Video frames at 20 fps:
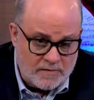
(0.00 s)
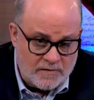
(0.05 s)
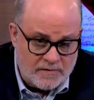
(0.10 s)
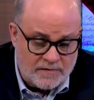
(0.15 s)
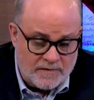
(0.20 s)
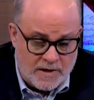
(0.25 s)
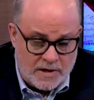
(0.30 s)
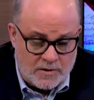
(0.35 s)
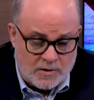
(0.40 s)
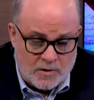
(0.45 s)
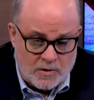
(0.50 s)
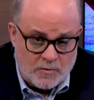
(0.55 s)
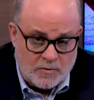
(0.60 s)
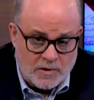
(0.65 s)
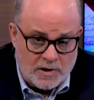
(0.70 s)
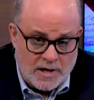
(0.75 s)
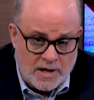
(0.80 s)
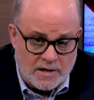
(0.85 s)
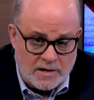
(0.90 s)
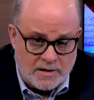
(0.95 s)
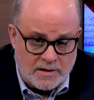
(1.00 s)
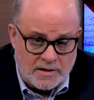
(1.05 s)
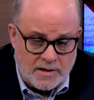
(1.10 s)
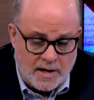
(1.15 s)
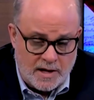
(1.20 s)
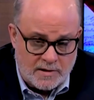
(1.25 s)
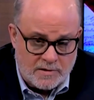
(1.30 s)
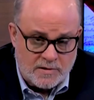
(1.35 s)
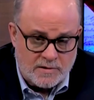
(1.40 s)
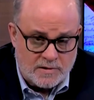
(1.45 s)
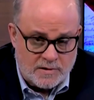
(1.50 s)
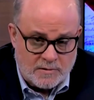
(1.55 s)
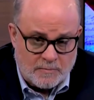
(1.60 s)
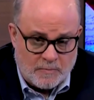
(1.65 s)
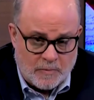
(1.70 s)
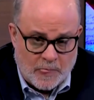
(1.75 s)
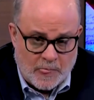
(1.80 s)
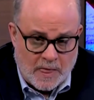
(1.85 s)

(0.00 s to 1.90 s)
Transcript: and fentanyl-related deaths.